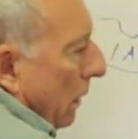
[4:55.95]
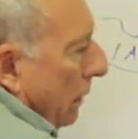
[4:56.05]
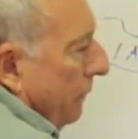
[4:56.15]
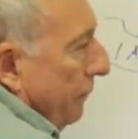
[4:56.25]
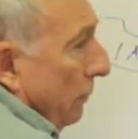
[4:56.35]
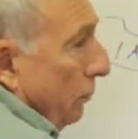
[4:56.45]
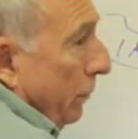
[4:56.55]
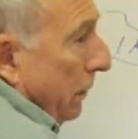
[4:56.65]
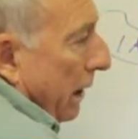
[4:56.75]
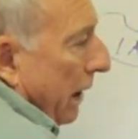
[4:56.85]
that's filled
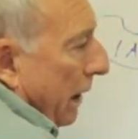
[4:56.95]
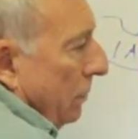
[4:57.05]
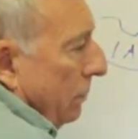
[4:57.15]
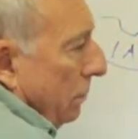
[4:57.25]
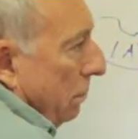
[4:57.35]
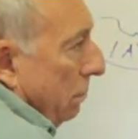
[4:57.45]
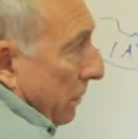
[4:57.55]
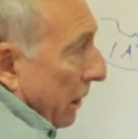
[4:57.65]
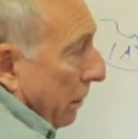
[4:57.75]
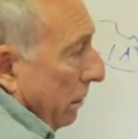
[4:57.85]
with a gas,
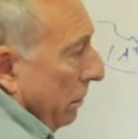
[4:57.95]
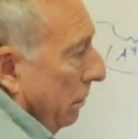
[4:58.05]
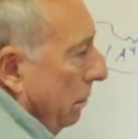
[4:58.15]
air,